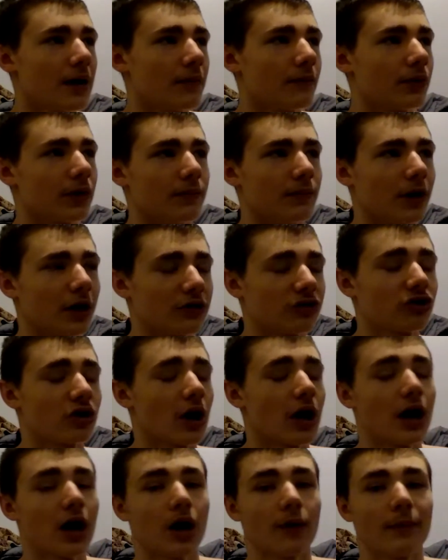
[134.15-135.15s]
pretty much.
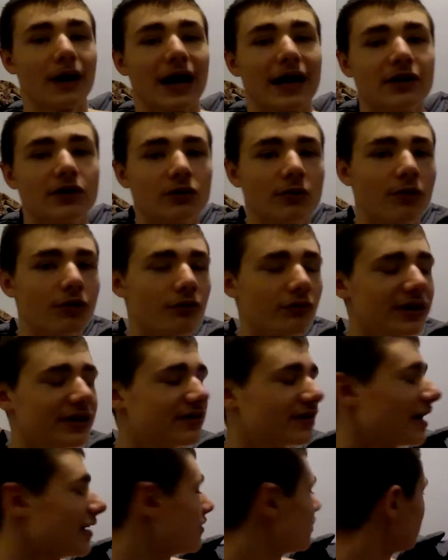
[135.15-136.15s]
I do 3
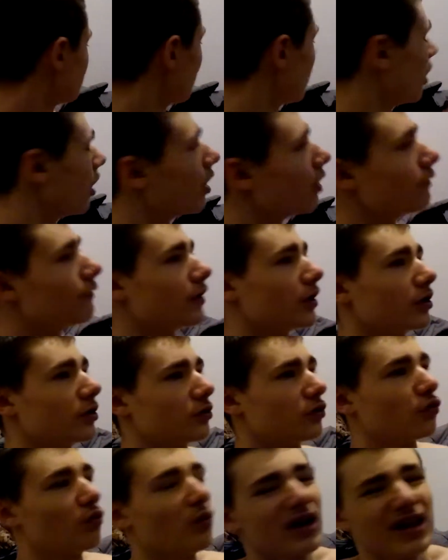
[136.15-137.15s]
sets of
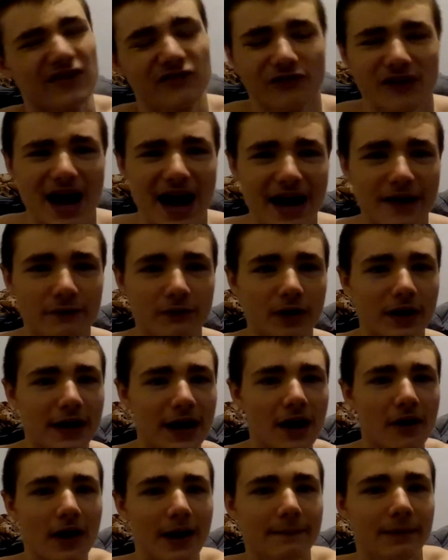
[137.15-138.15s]
25 right
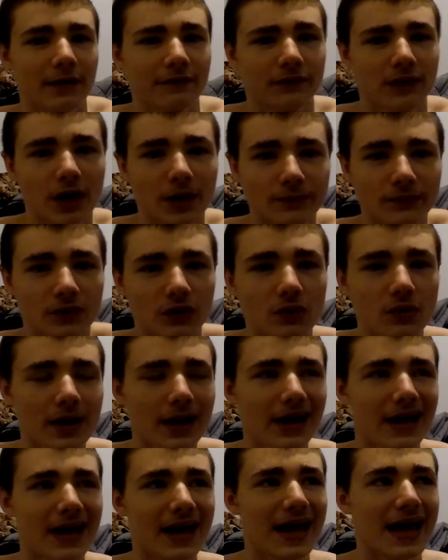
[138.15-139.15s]
now. I buffed it up to,
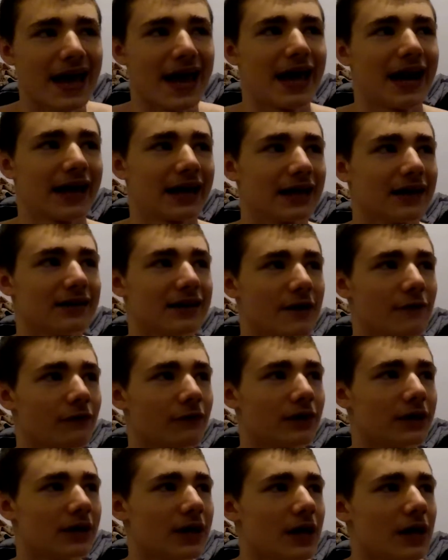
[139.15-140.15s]
and I can
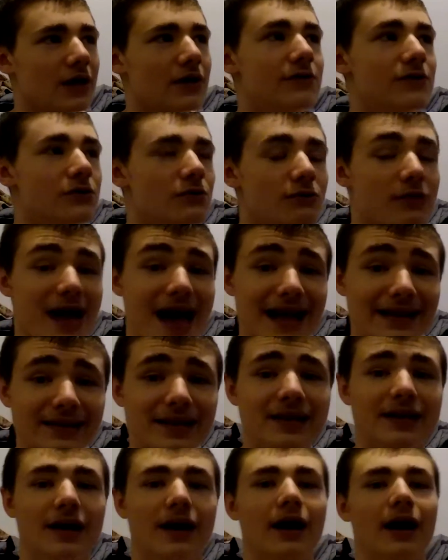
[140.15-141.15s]
definitely do
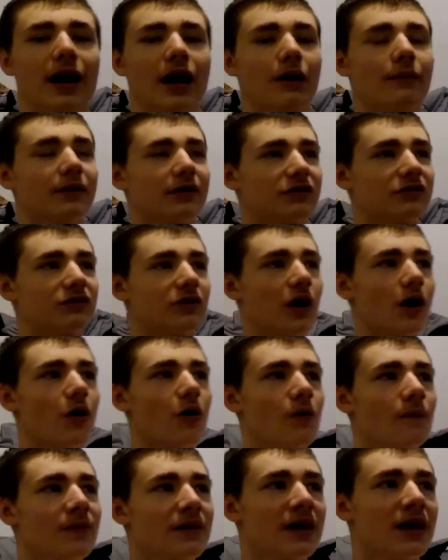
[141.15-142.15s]
that.
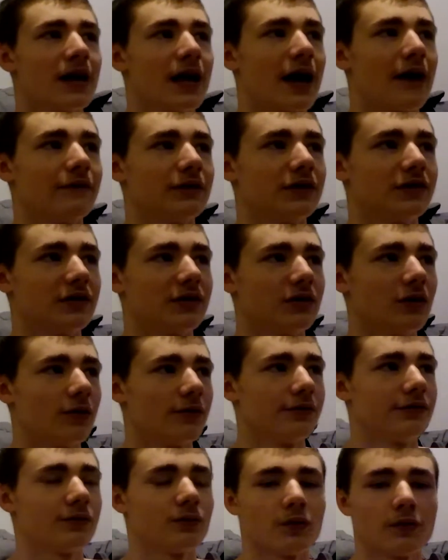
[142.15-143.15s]
So obviously
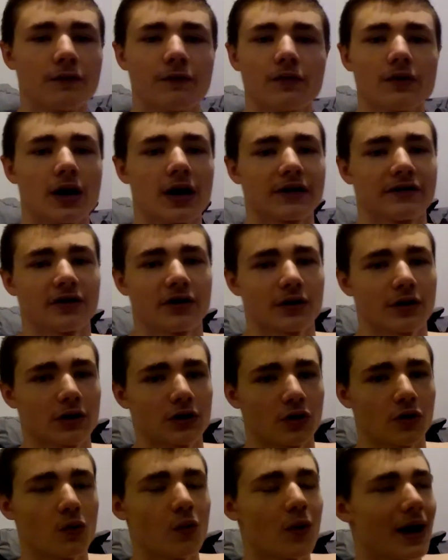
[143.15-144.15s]
those will target
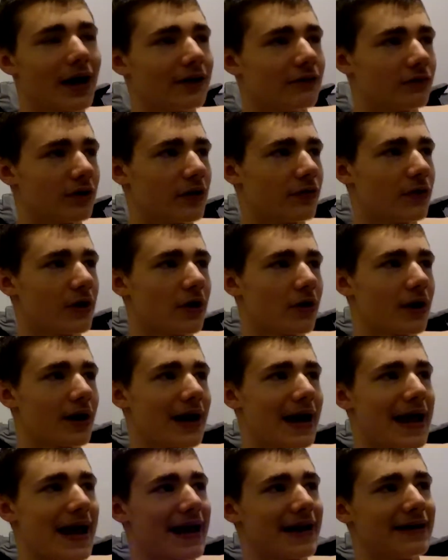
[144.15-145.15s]
your quads right there,
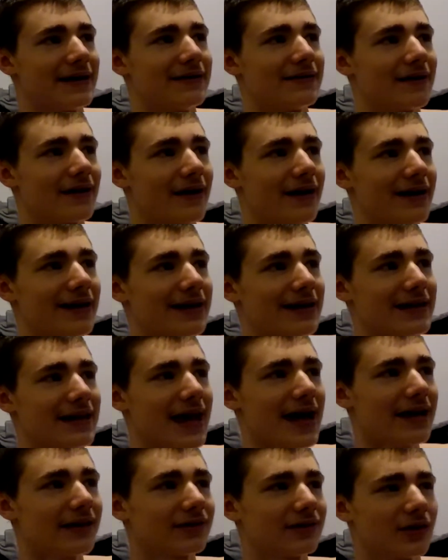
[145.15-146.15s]
and
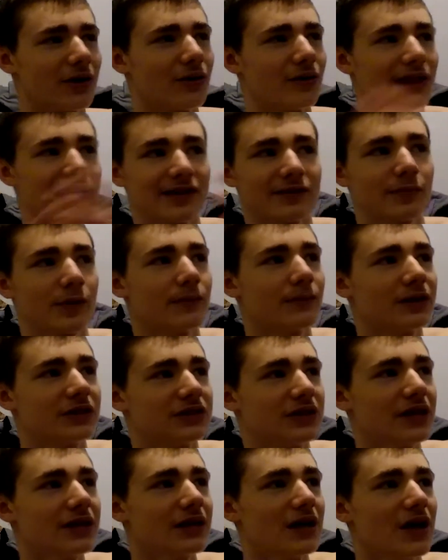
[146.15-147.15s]
yeah, so that's pretty
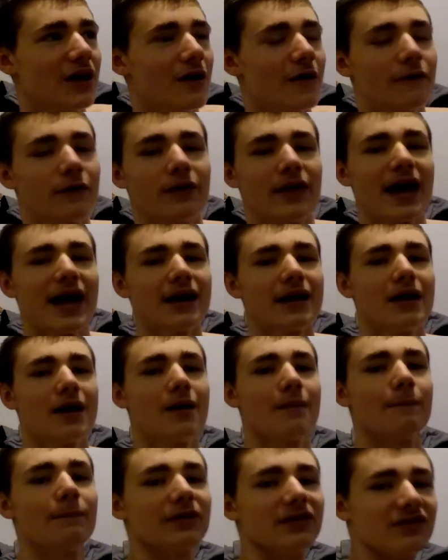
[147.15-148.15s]
much it for that.
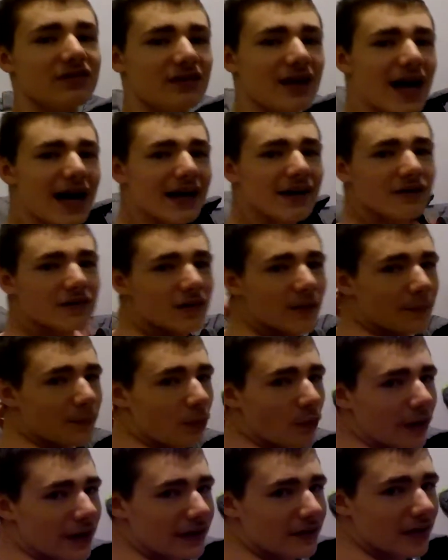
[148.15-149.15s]
Besides the
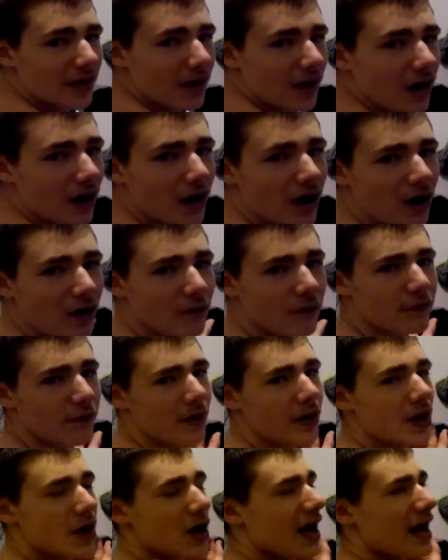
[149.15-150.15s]
point
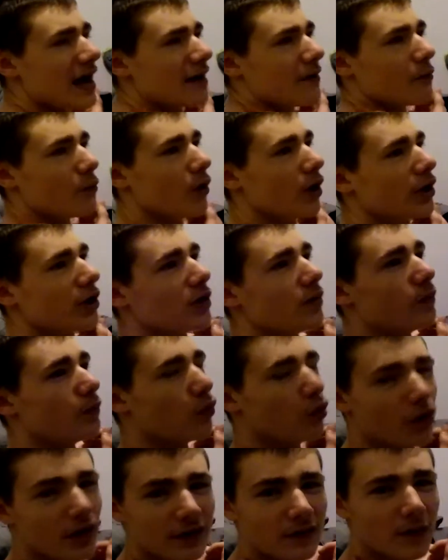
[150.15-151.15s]
of where you
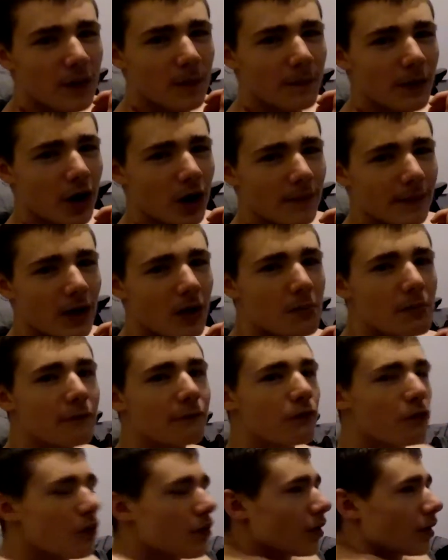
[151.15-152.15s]
put the barbell,
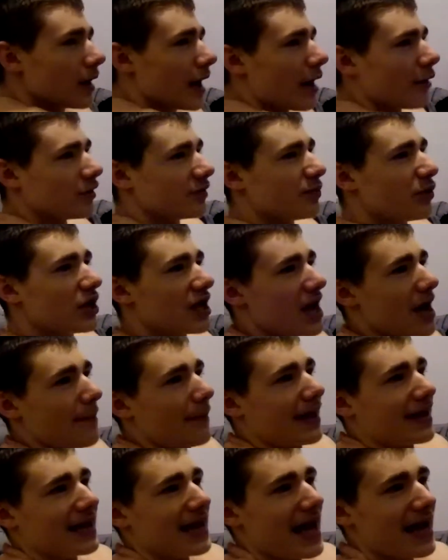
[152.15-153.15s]
before I was putting it on
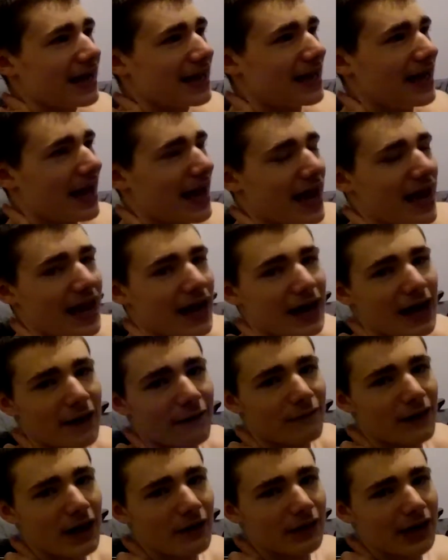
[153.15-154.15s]
my neck, and I
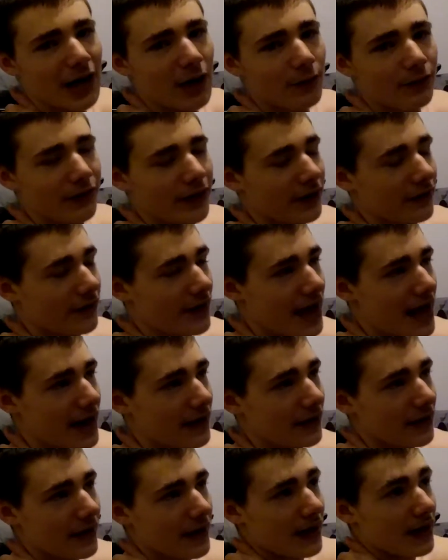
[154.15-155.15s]
found out
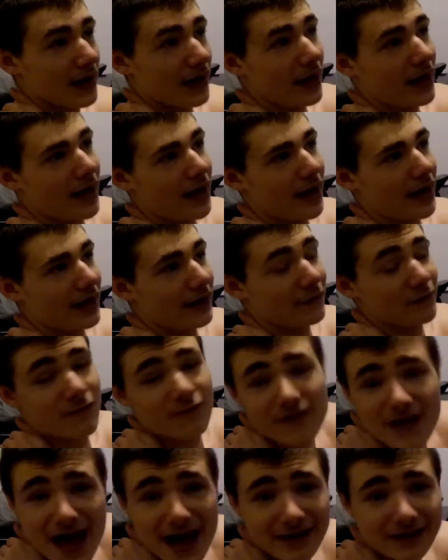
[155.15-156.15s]
that in
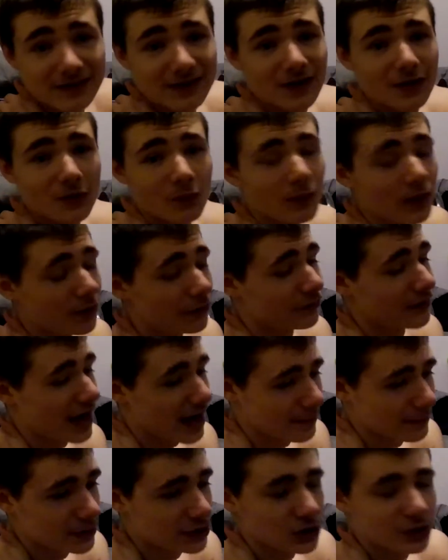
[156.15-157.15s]
fact will
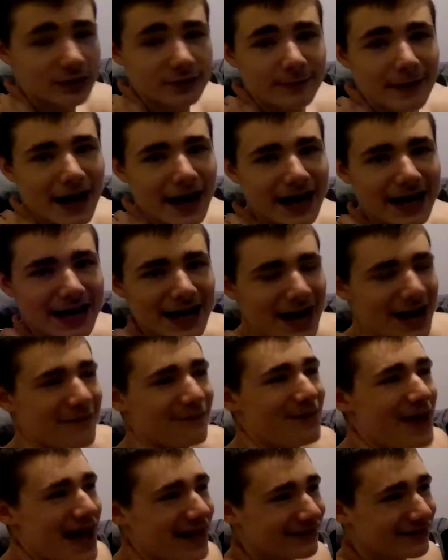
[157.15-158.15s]
damage your spine
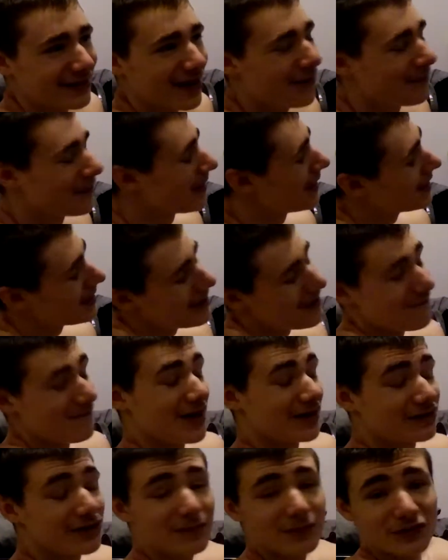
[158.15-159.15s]
and mess up
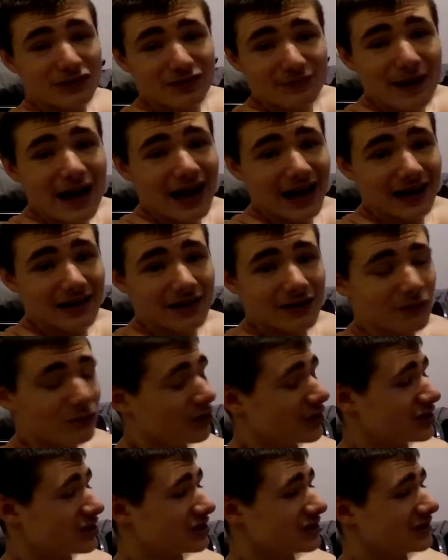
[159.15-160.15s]
your spine,
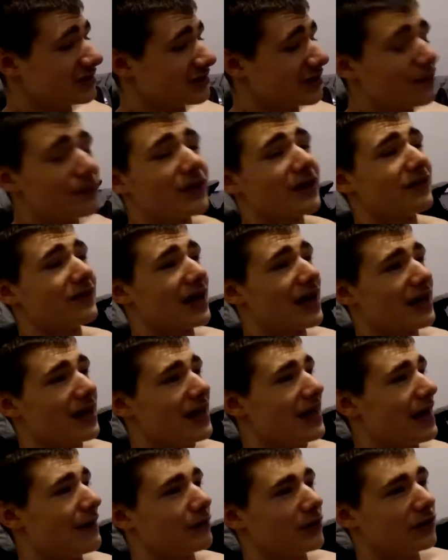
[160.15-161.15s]
which is something that
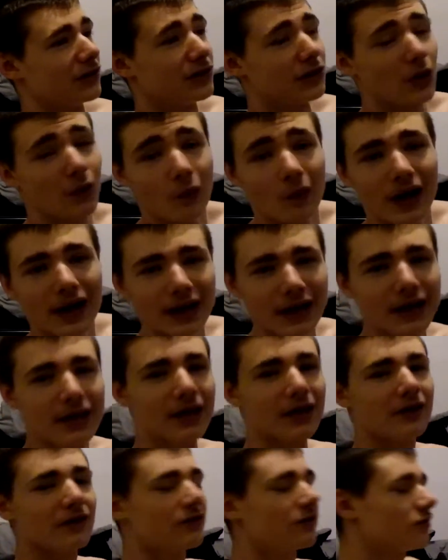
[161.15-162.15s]
obviously you don't want.
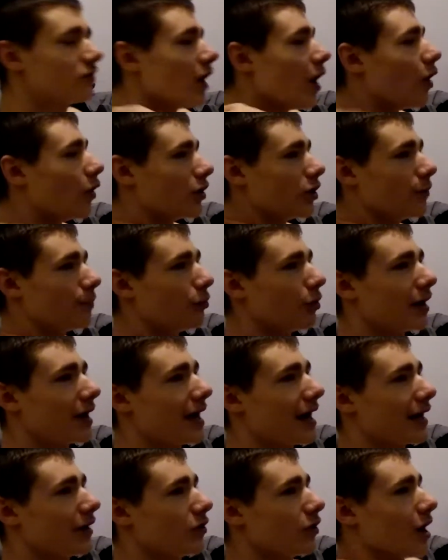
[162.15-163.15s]
So you put
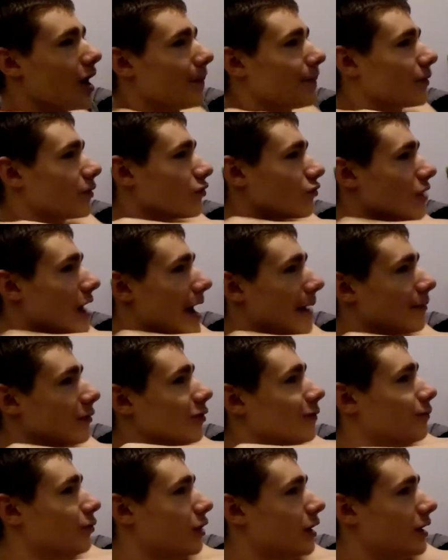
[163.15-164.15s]
it on your upper traps.
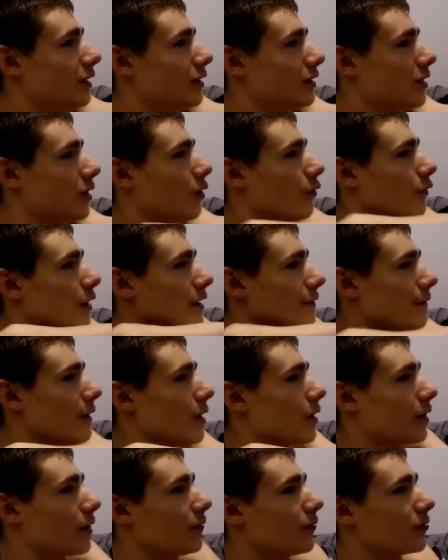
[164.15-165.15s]
You put it, right
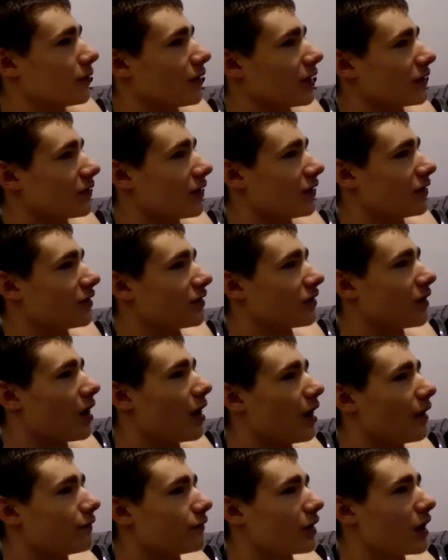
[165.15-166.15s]
there. There's like this
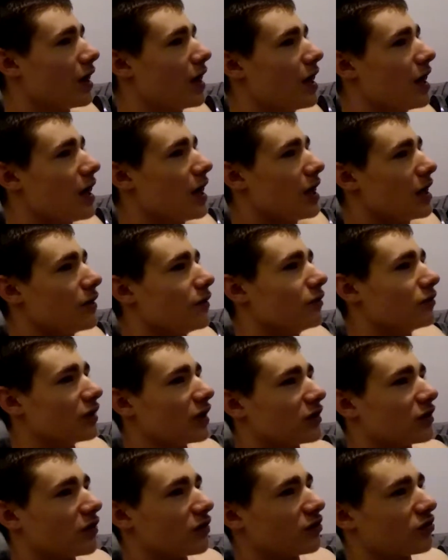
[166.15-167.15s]
soft
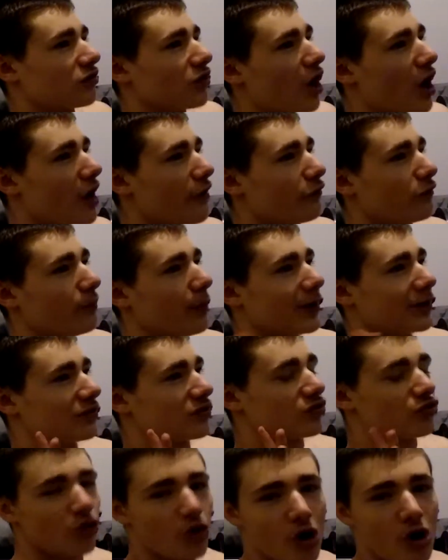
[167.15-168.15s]
but
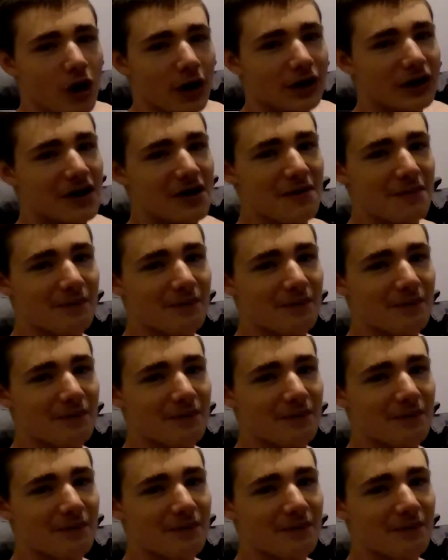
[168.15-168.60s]
strong